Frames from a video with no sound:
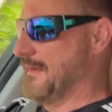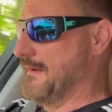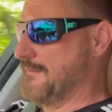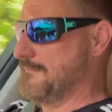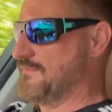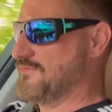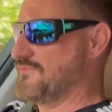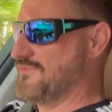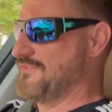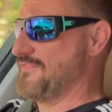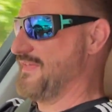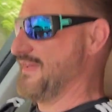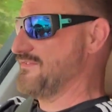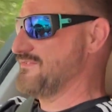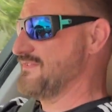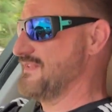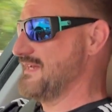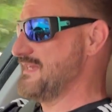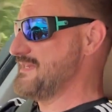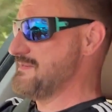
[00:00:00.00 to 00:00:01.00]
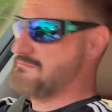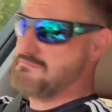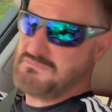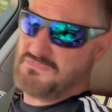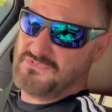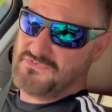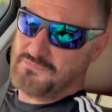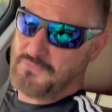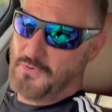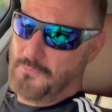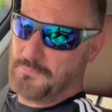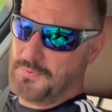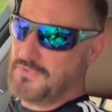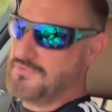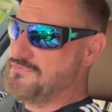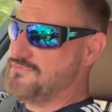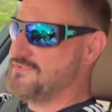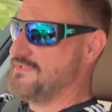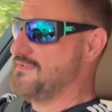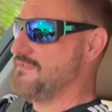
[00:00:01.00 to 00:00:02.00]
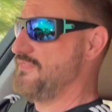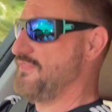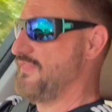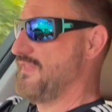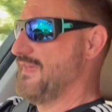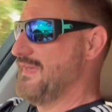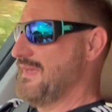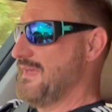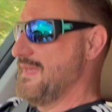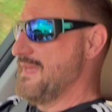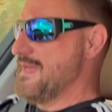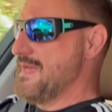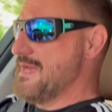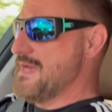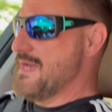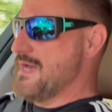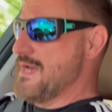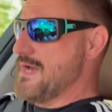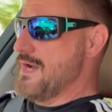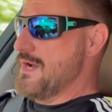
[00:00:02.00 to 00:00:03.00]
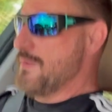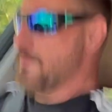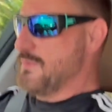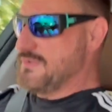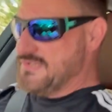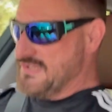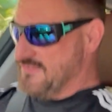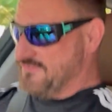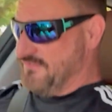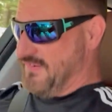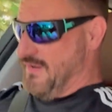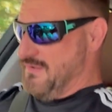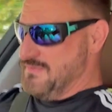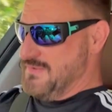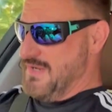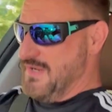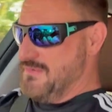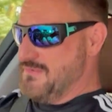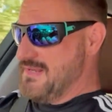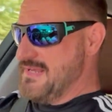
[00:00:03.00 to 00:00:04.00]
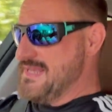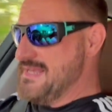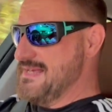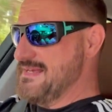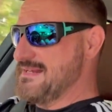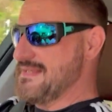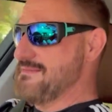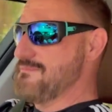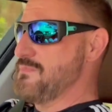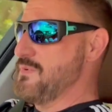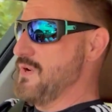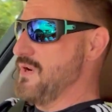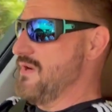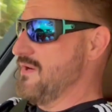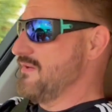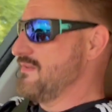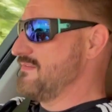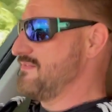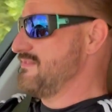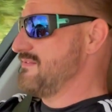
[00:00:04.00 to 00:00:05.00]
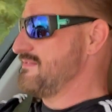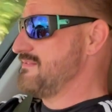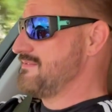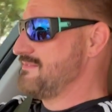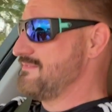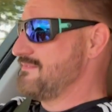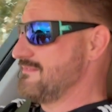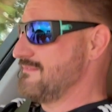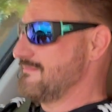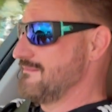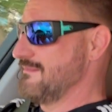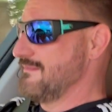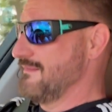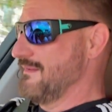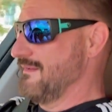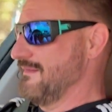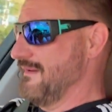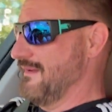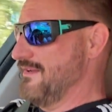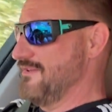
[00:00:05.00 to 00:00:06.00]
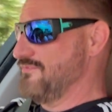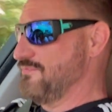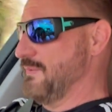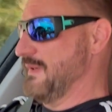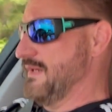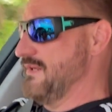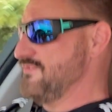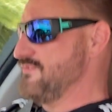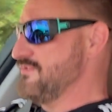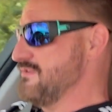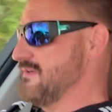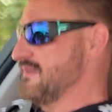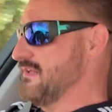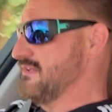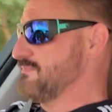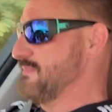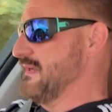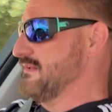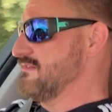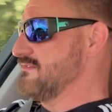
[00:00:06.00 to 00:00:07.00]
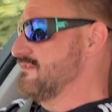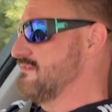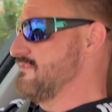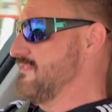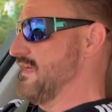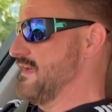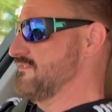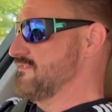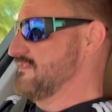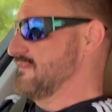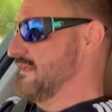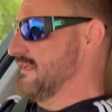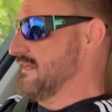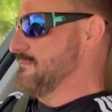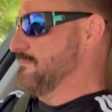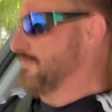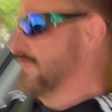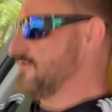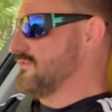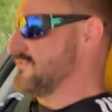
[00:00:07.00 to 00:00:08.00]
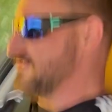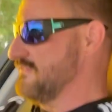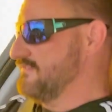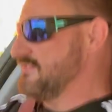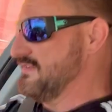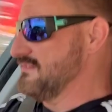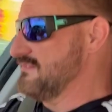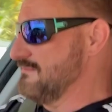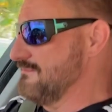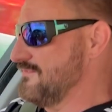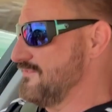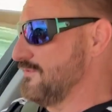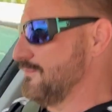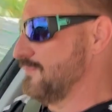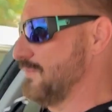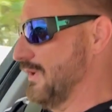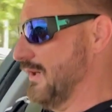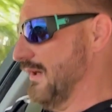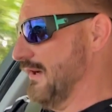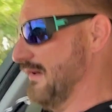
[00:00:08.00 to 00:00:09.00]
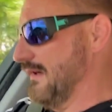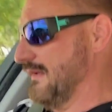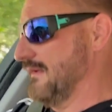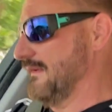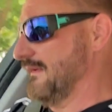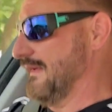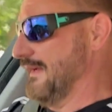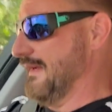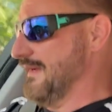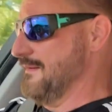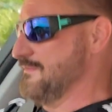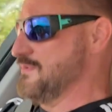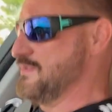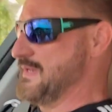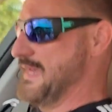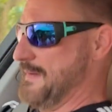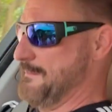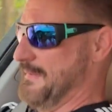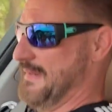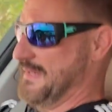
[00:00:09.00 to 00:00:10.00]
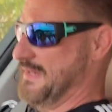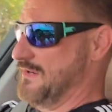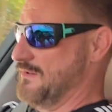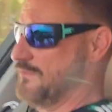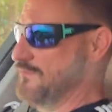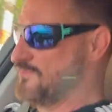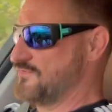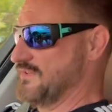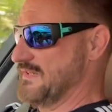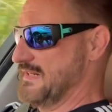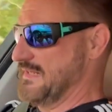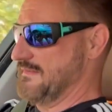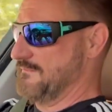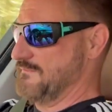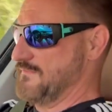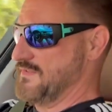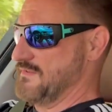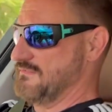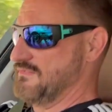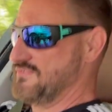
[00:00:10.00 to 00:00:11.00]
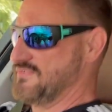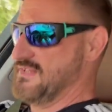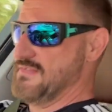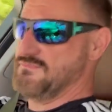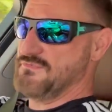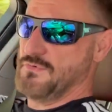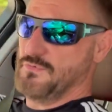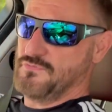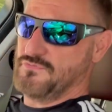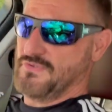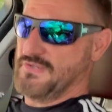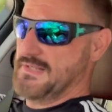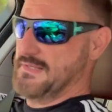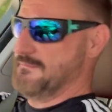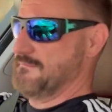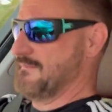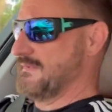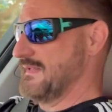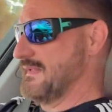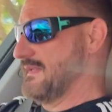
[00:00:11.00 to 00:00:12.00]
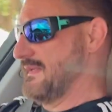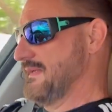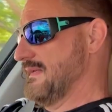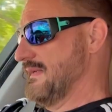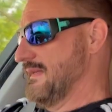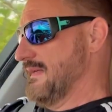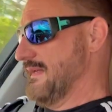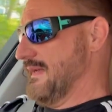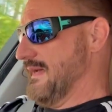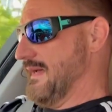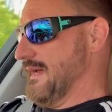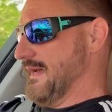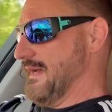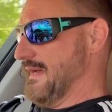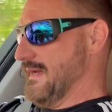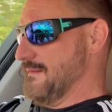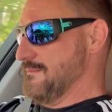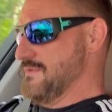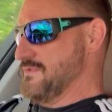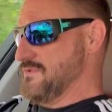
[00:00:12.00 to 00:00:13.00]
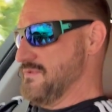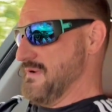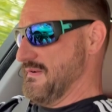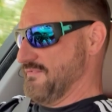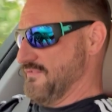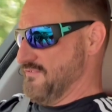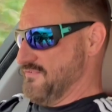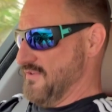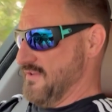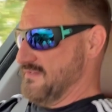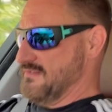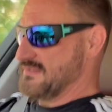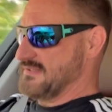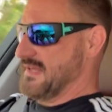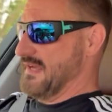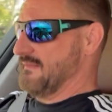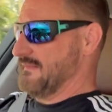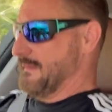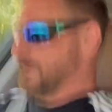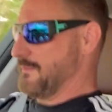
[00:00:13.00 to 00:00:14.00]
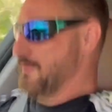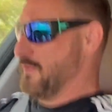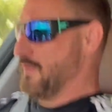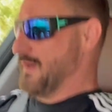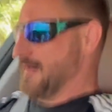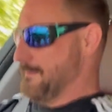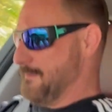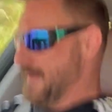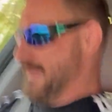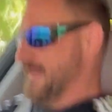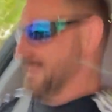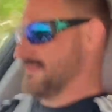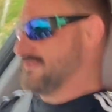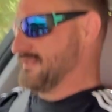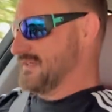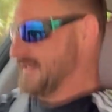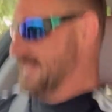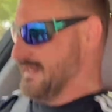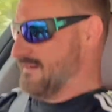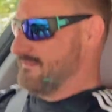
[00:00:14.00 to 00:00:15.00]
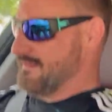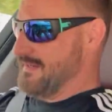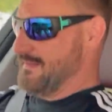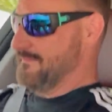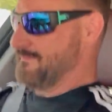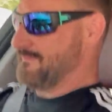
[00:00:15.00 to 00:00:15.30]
It's 2008, it's got Bluetooth, which is phone only, and it works as well as you could expect a 2008 Bluetooth system to work. You can make calls on it, you can receive calls on it. You do have to turn the sound up quite a bit to hear it,